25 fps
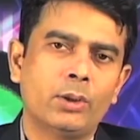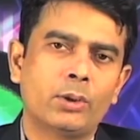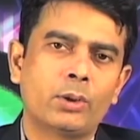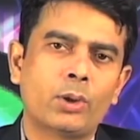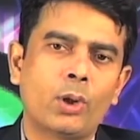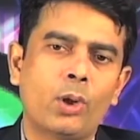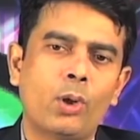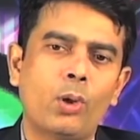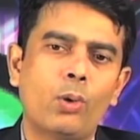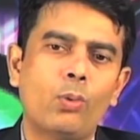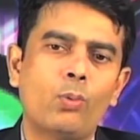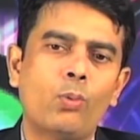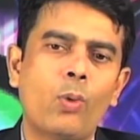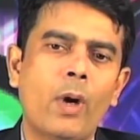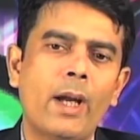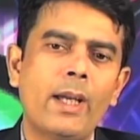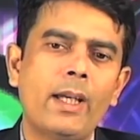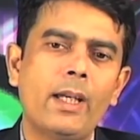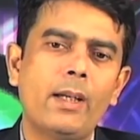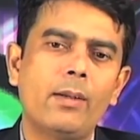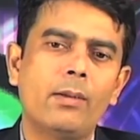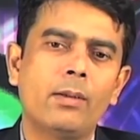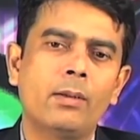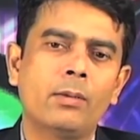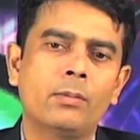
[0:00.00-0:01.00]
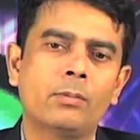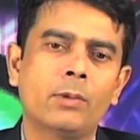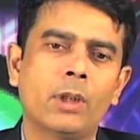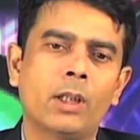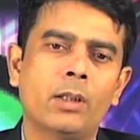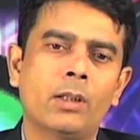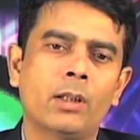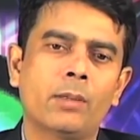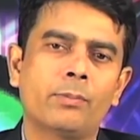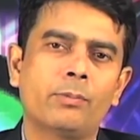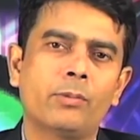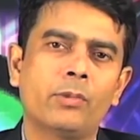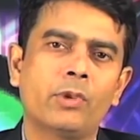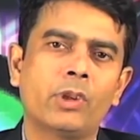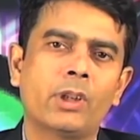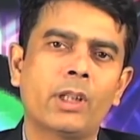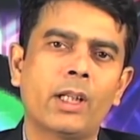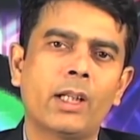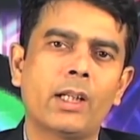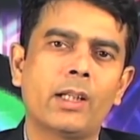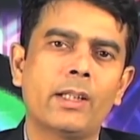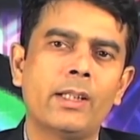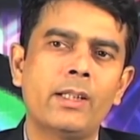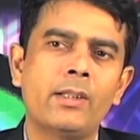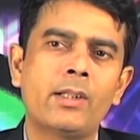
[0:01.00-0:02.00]
So, why
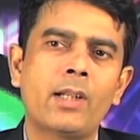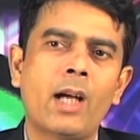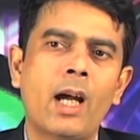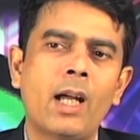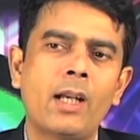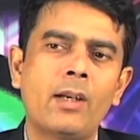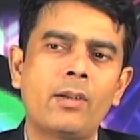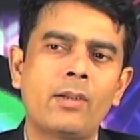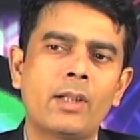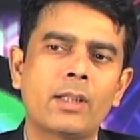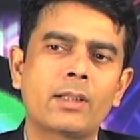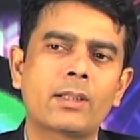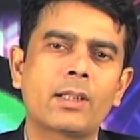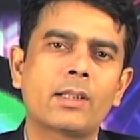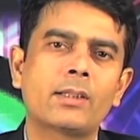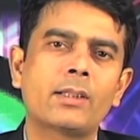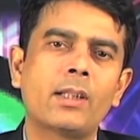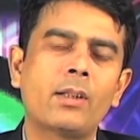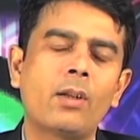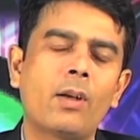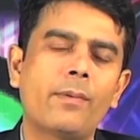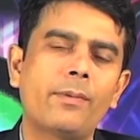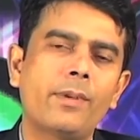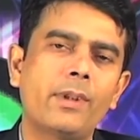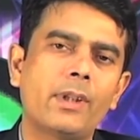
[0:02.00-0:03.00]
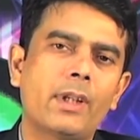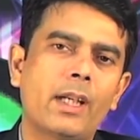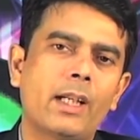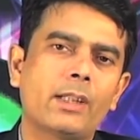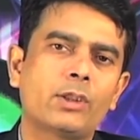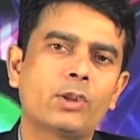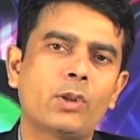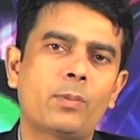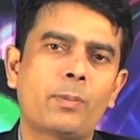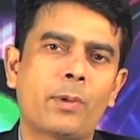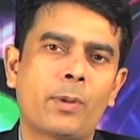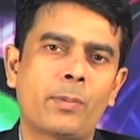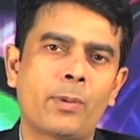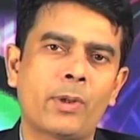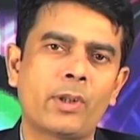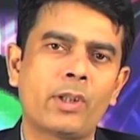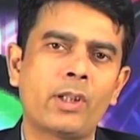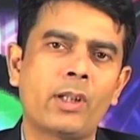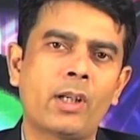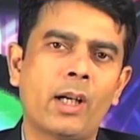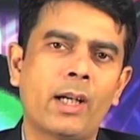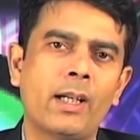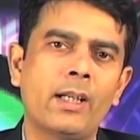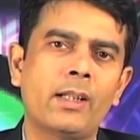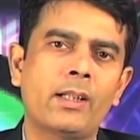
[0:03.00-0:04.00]
the entire discussion of intellectual
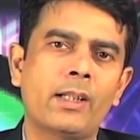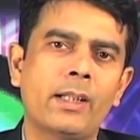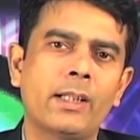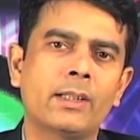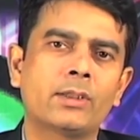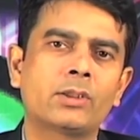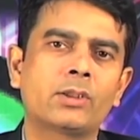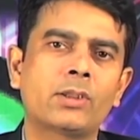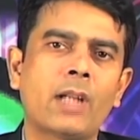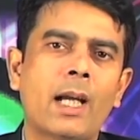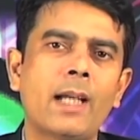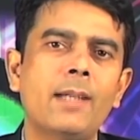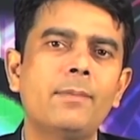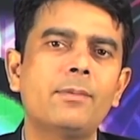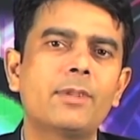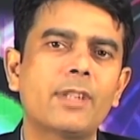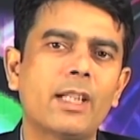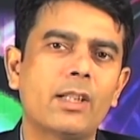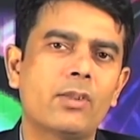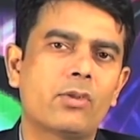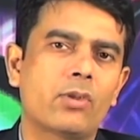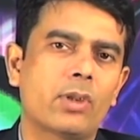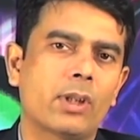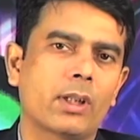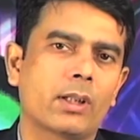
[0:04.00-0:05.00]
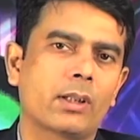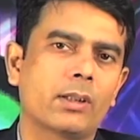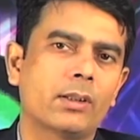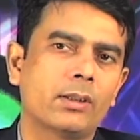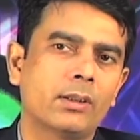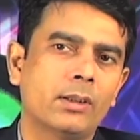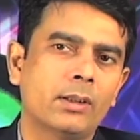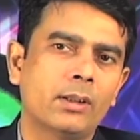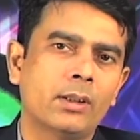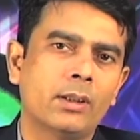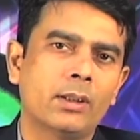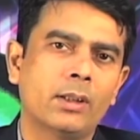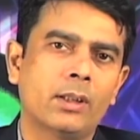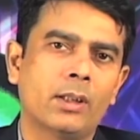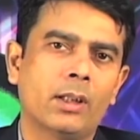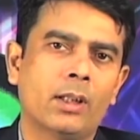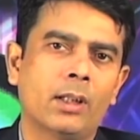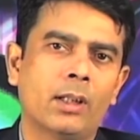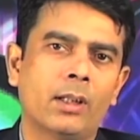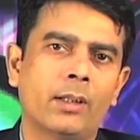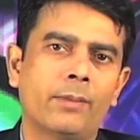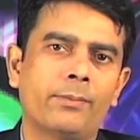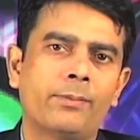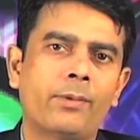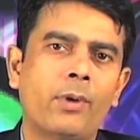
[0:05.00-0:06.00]
property right is time centric.
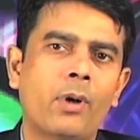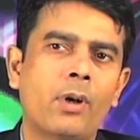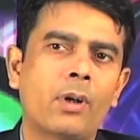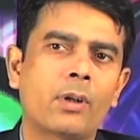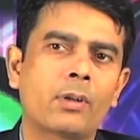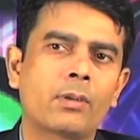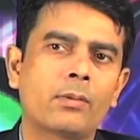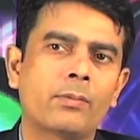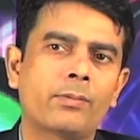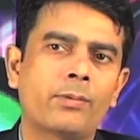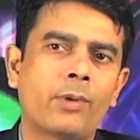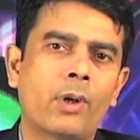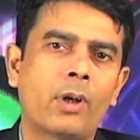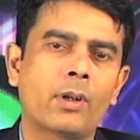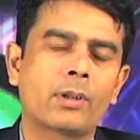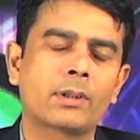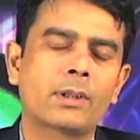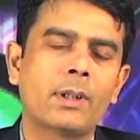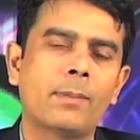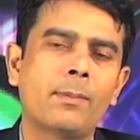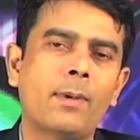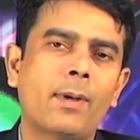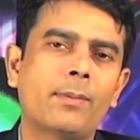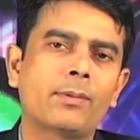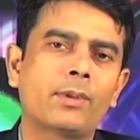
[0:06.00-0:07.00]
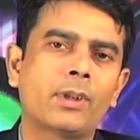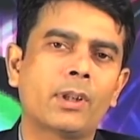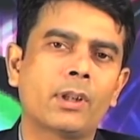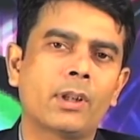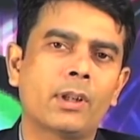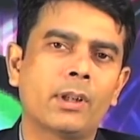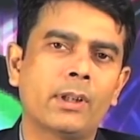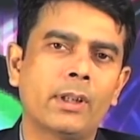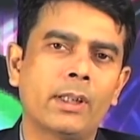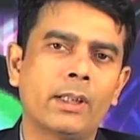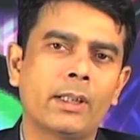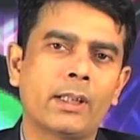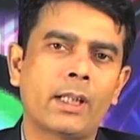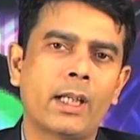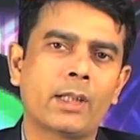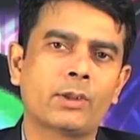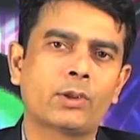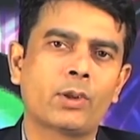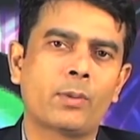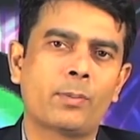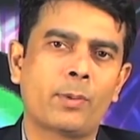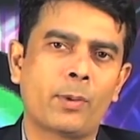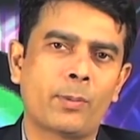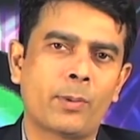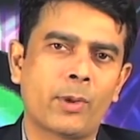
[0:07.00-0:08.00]
For some of the
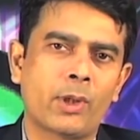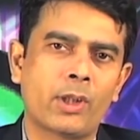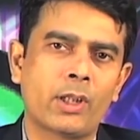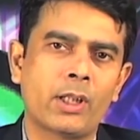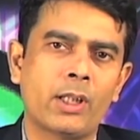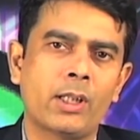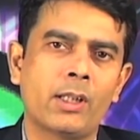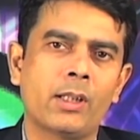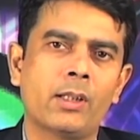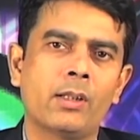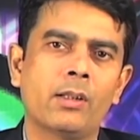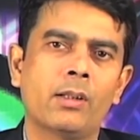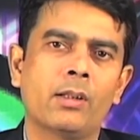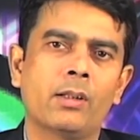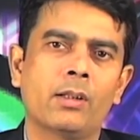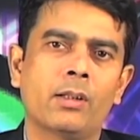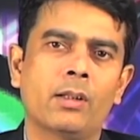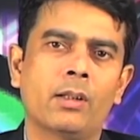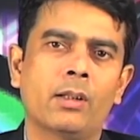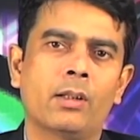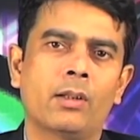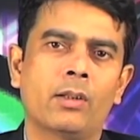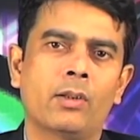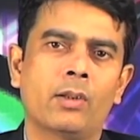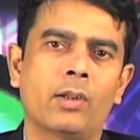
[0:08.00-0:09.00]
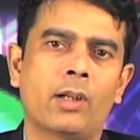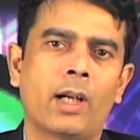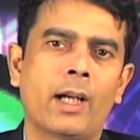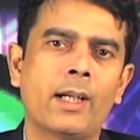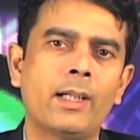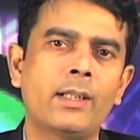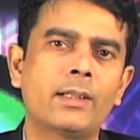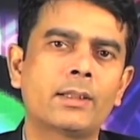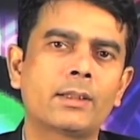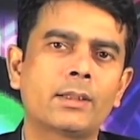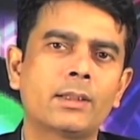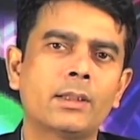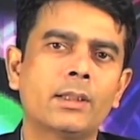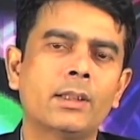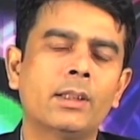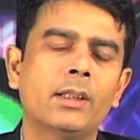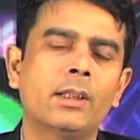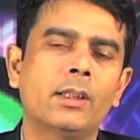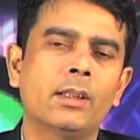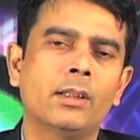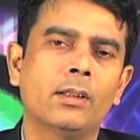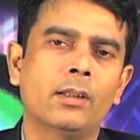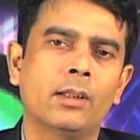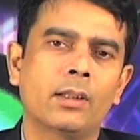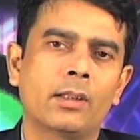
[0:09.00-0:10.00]
intellectual property rights,
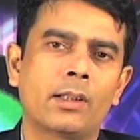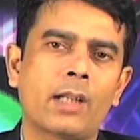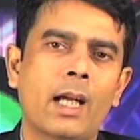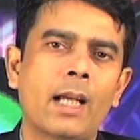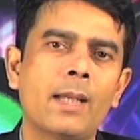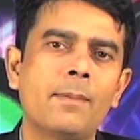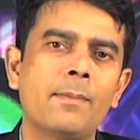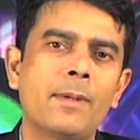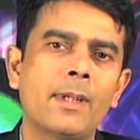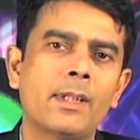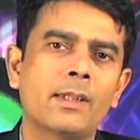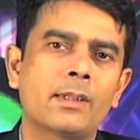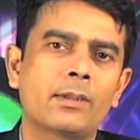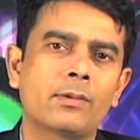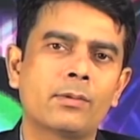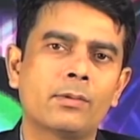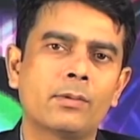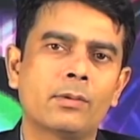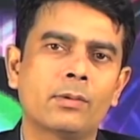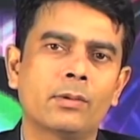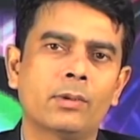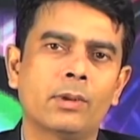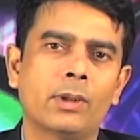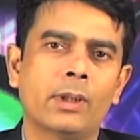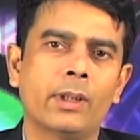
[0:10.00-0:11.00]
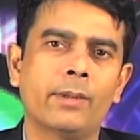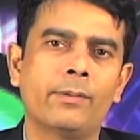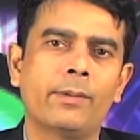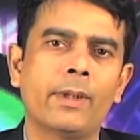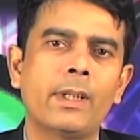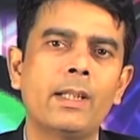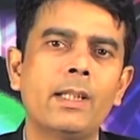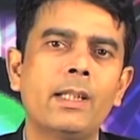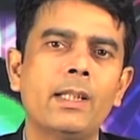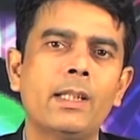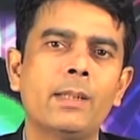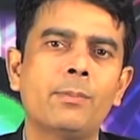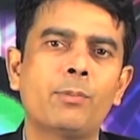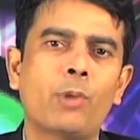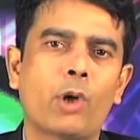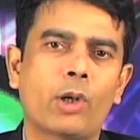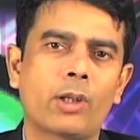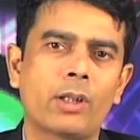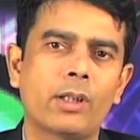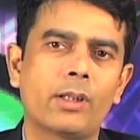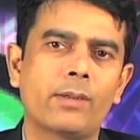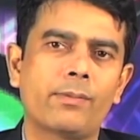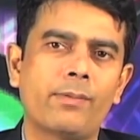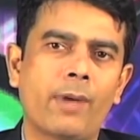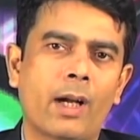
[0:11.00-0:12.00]
time is a very
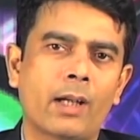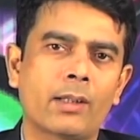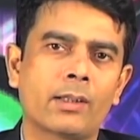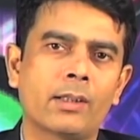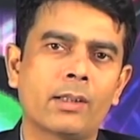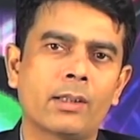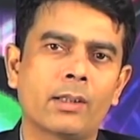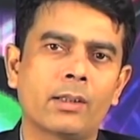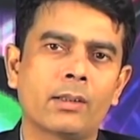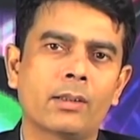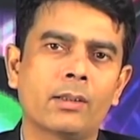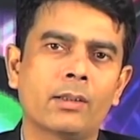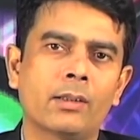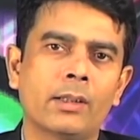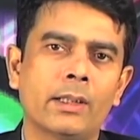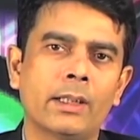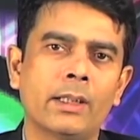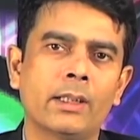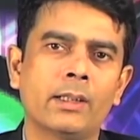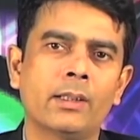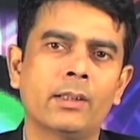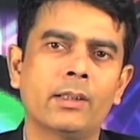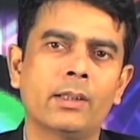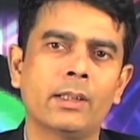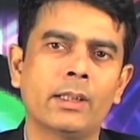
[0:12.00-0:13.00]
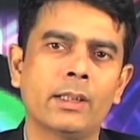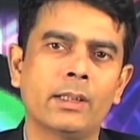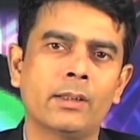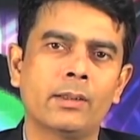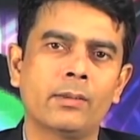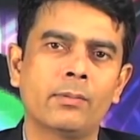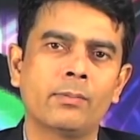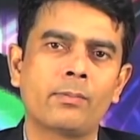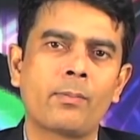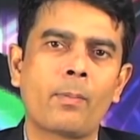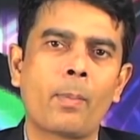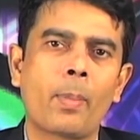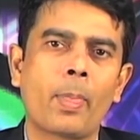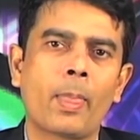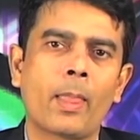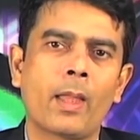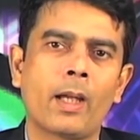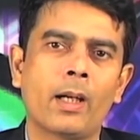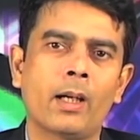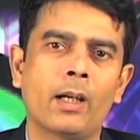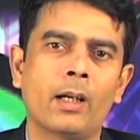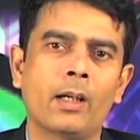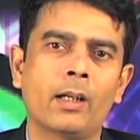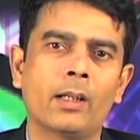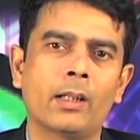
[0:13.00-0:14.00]
important factor in
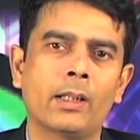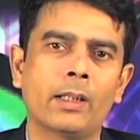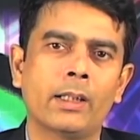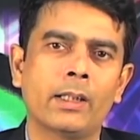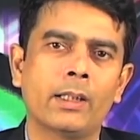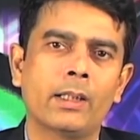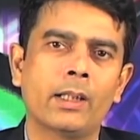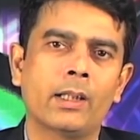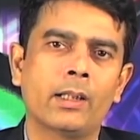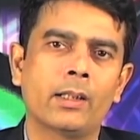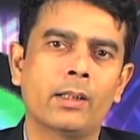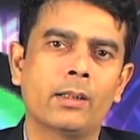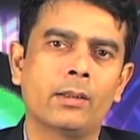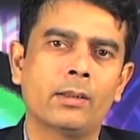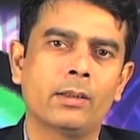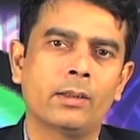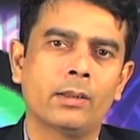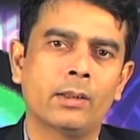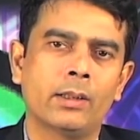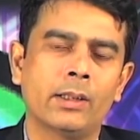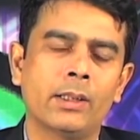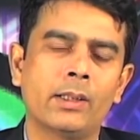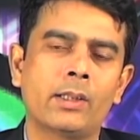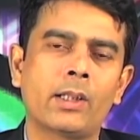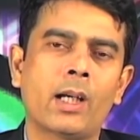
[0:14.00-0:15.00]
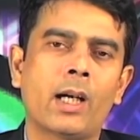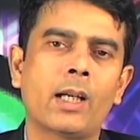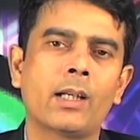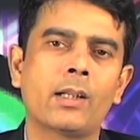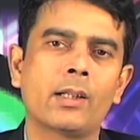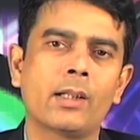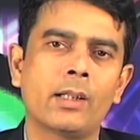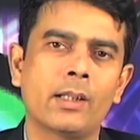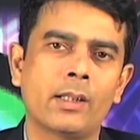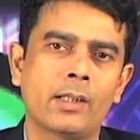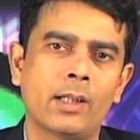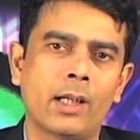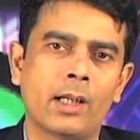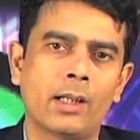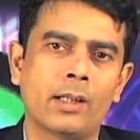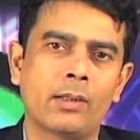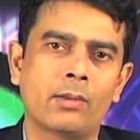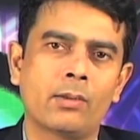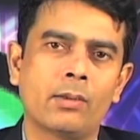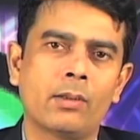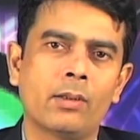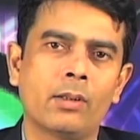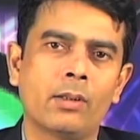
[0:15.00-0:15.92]
the entire